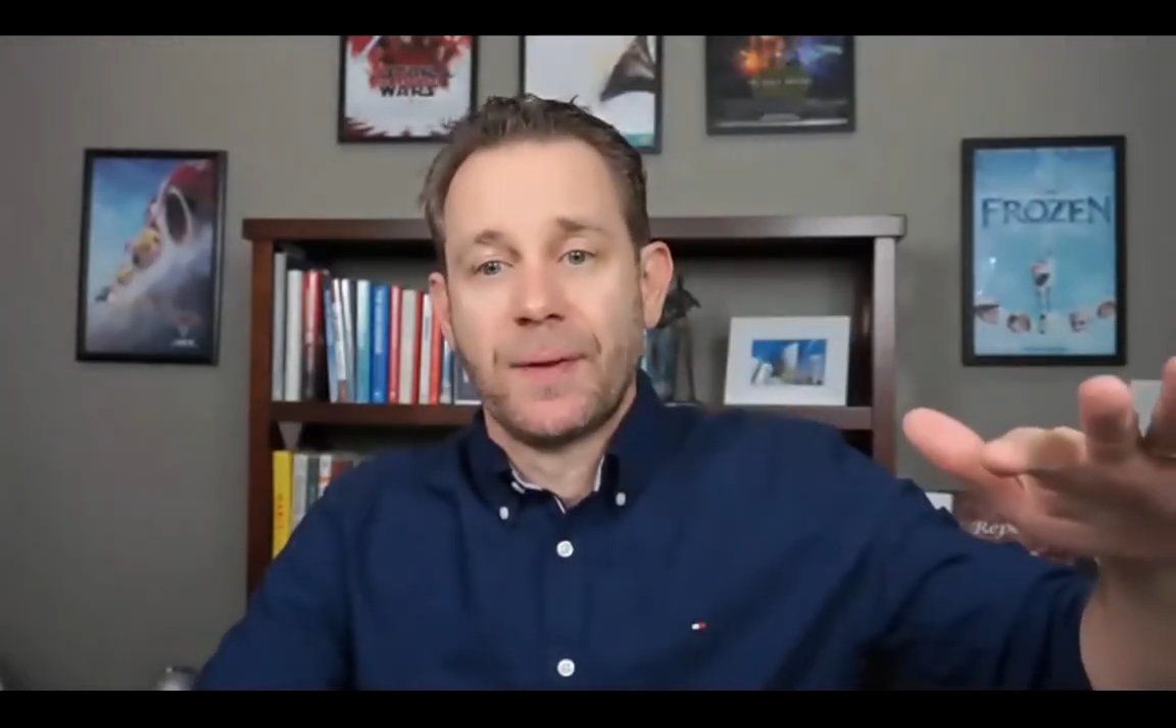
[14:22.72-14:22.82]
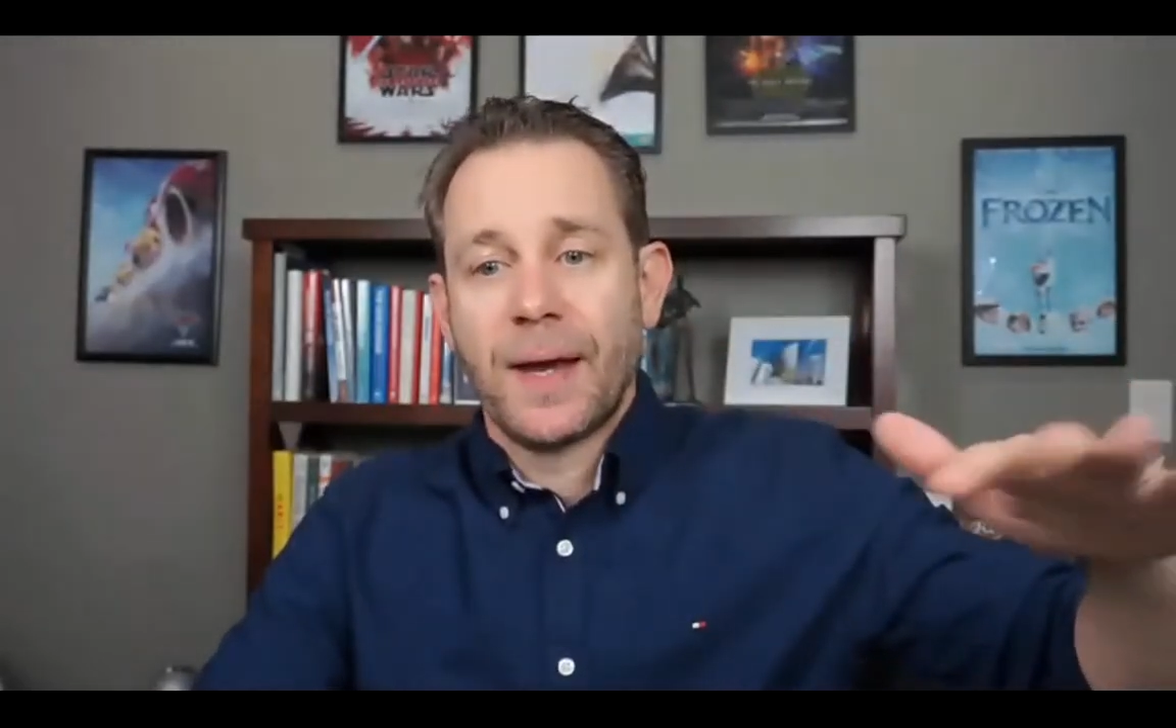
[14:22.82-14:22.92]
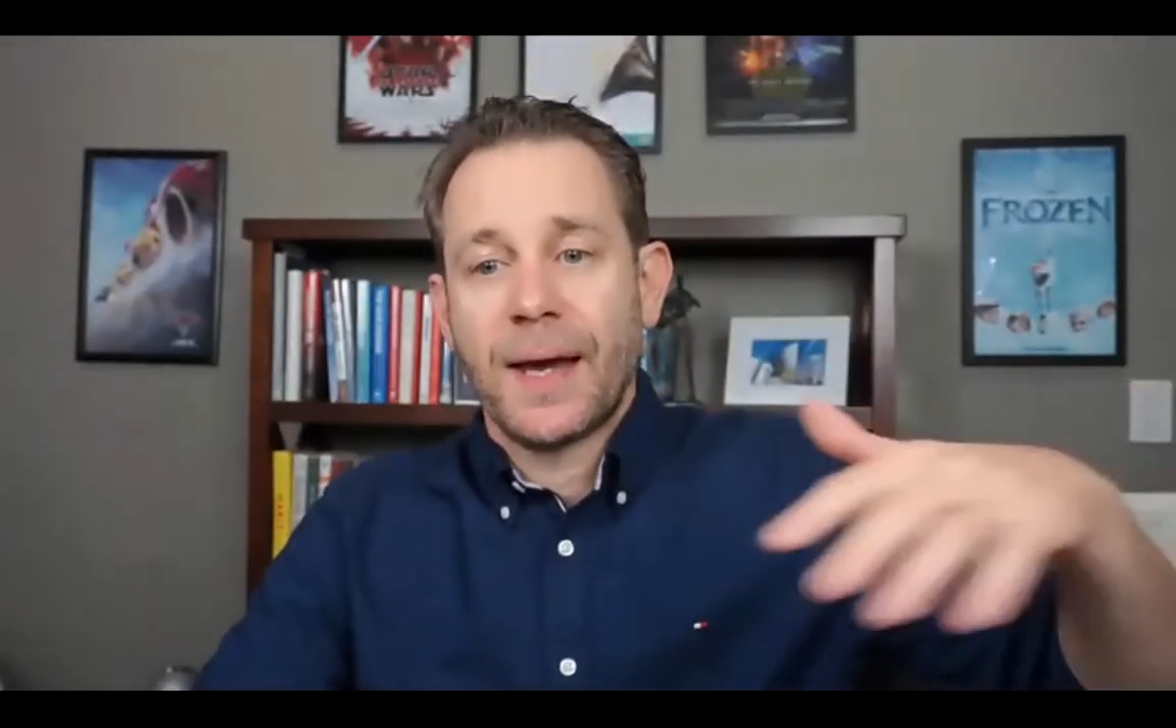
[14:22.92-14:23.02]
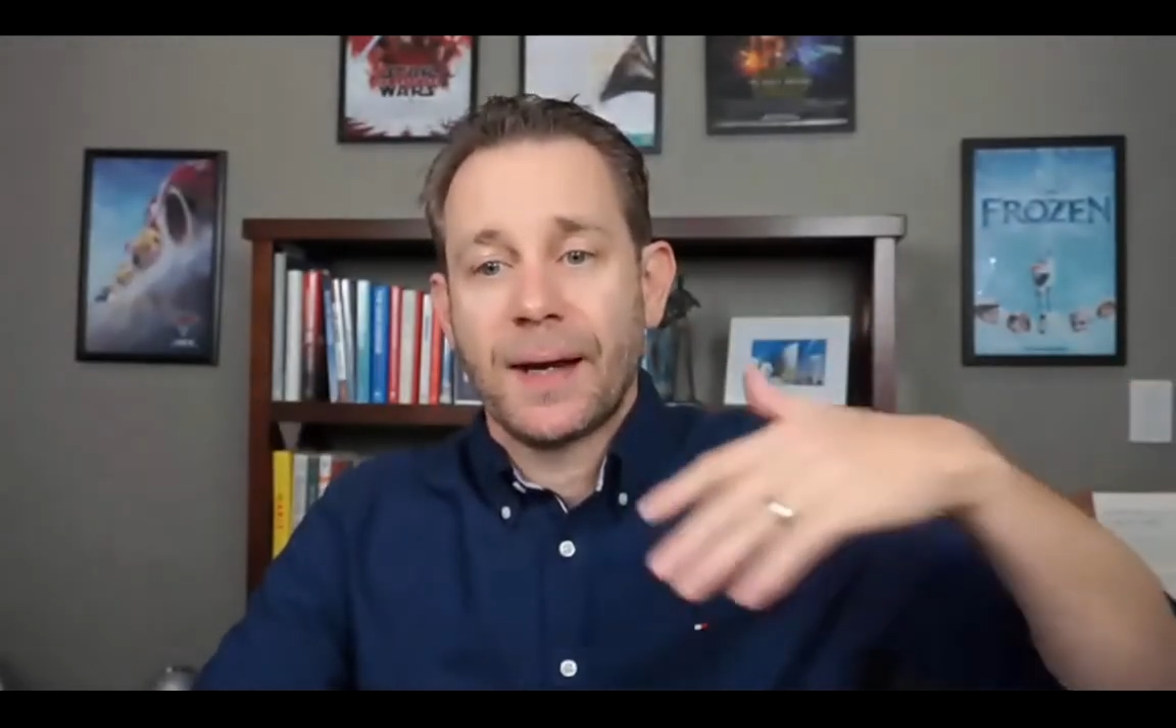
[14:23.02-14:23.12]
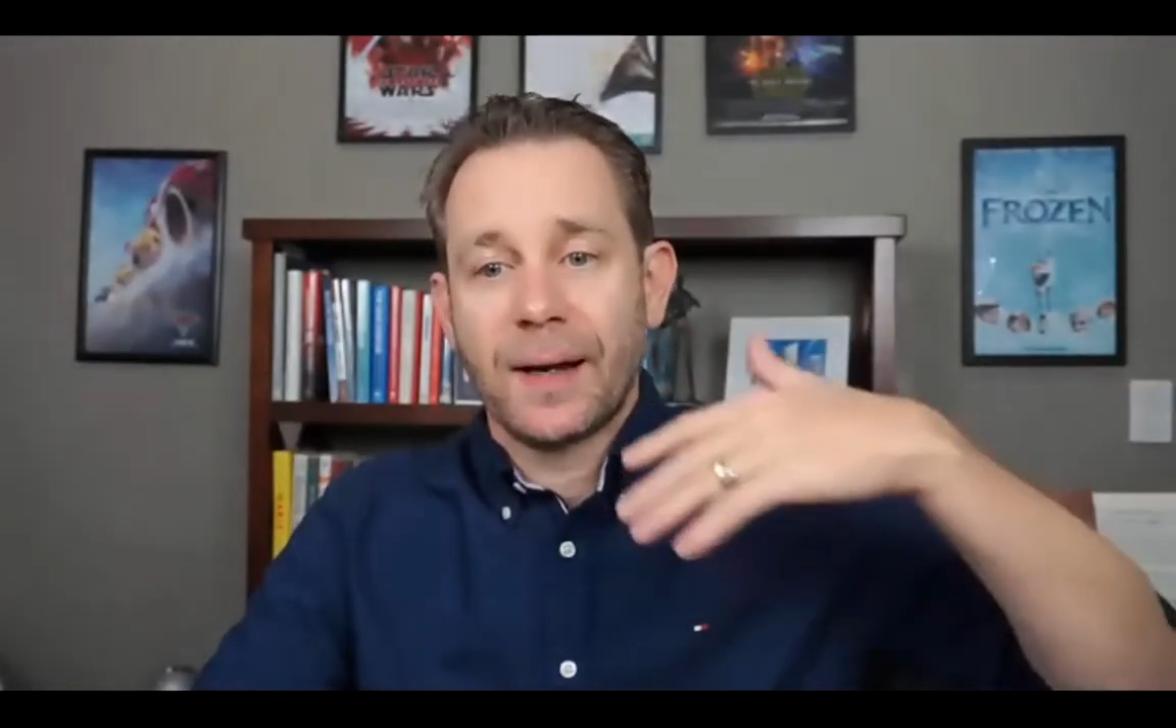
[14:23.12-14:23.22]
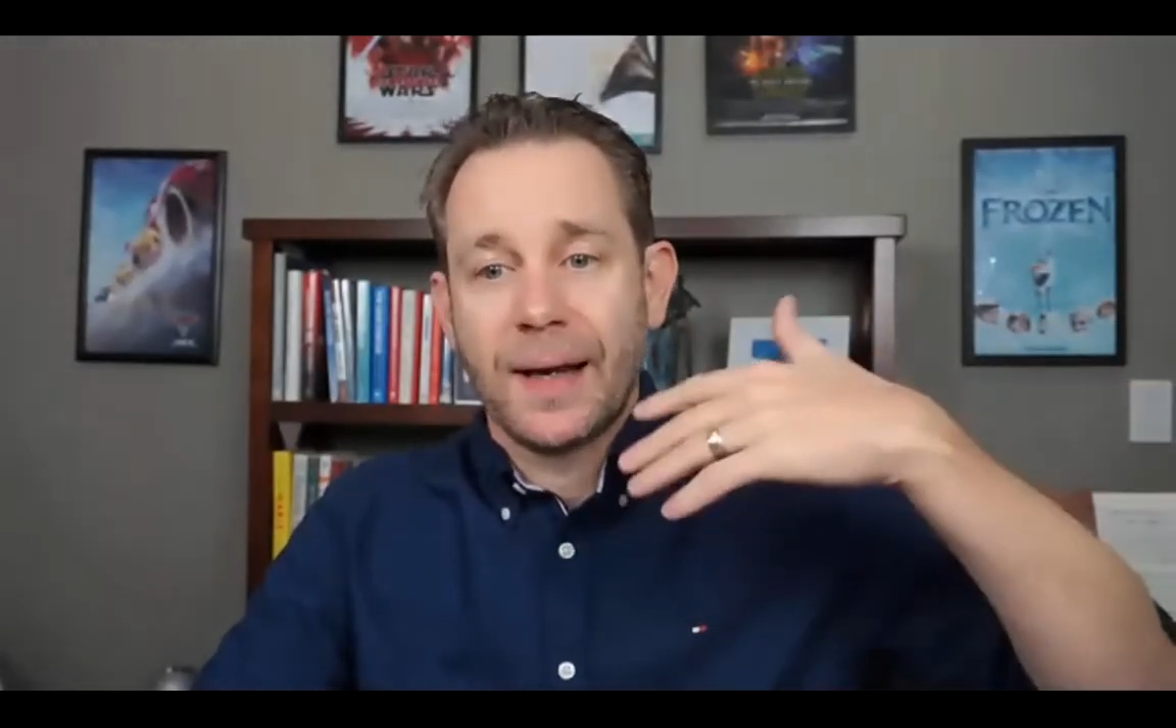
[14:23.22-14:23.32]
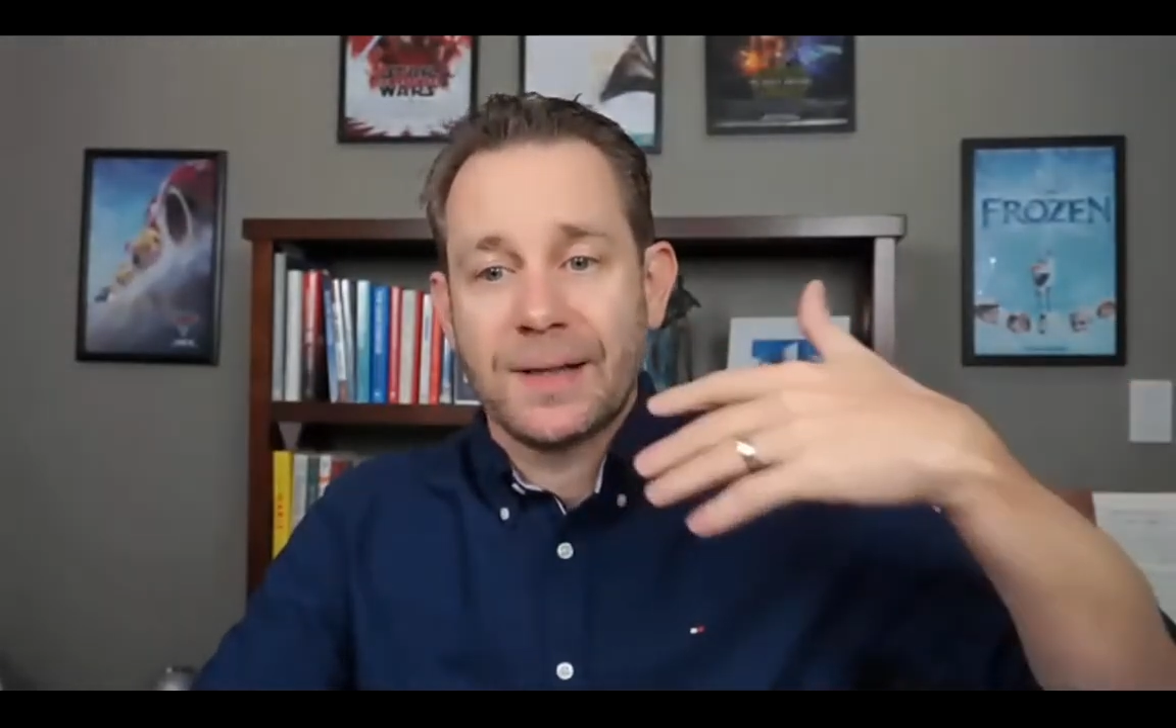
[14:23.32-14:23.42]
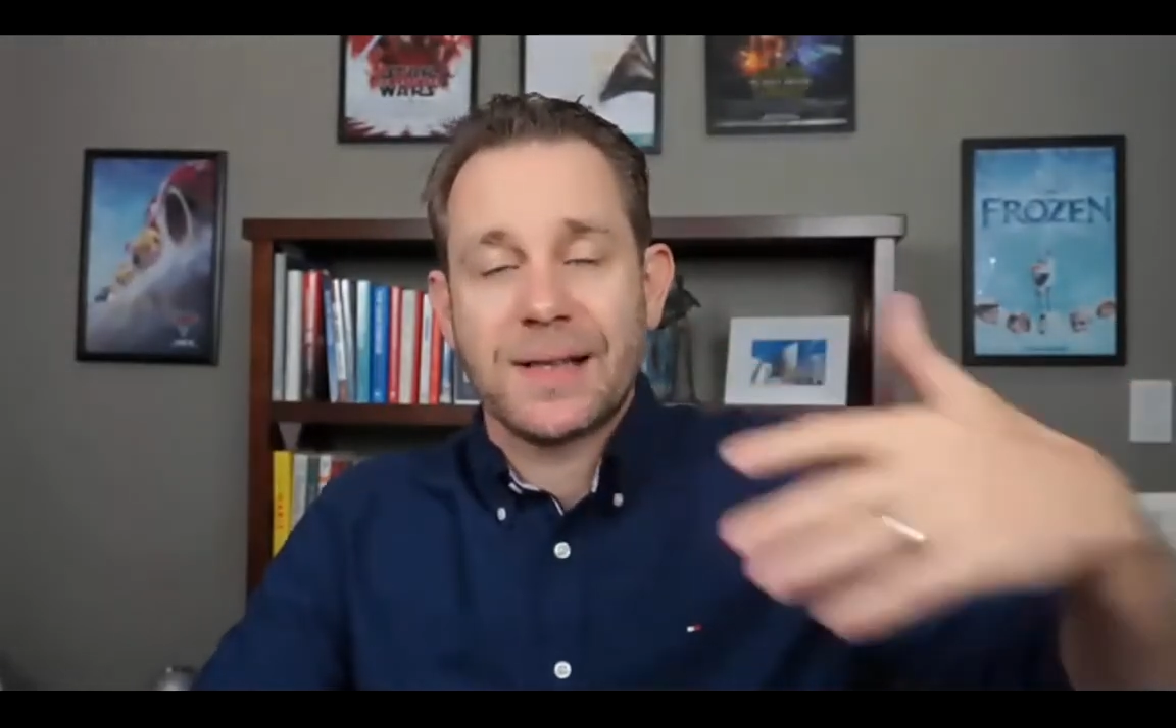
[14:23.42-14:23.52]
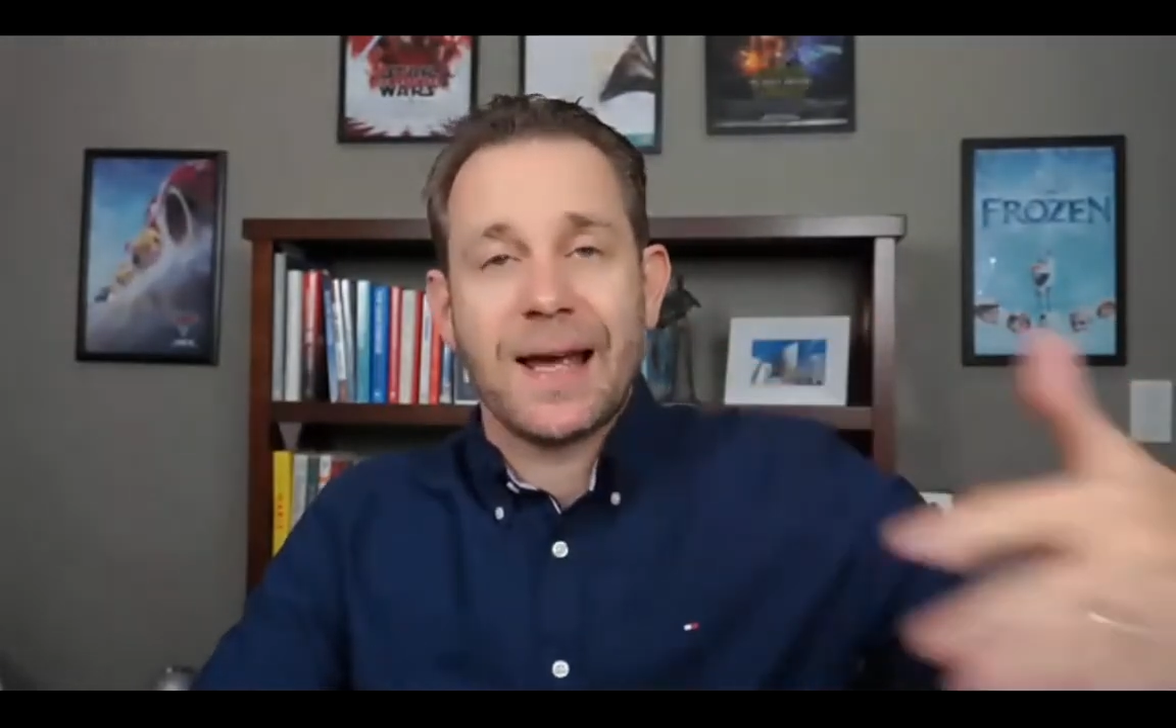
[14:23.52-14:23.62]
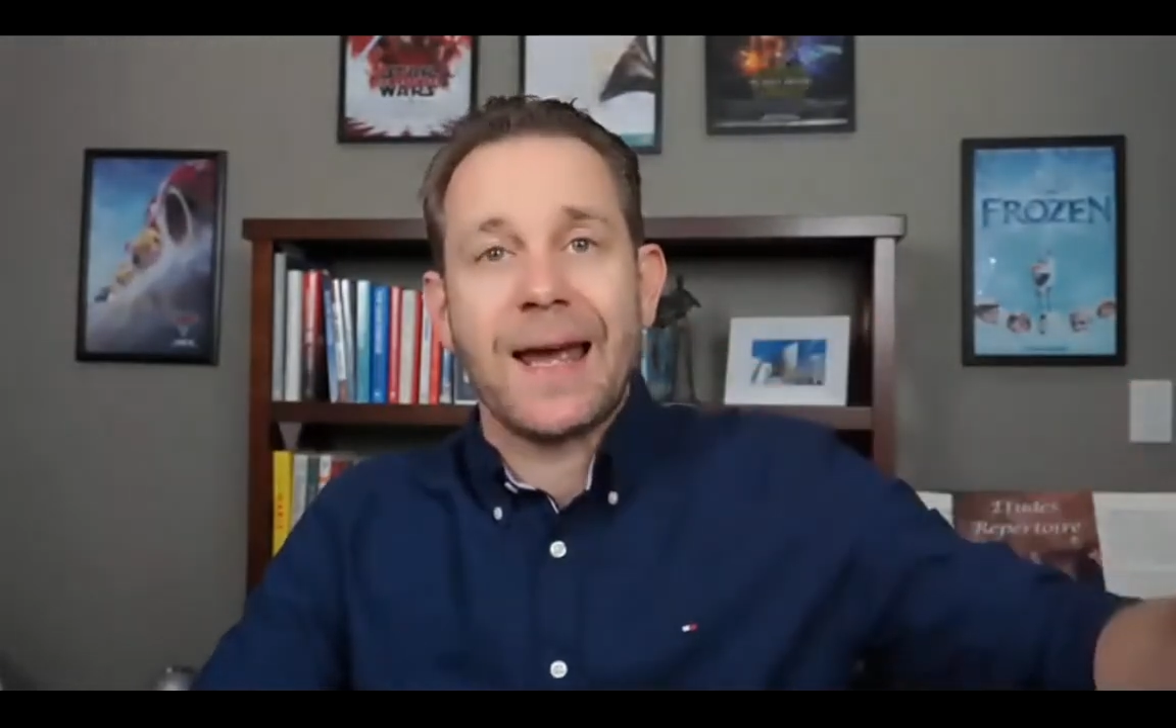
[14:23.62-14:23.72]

and allows the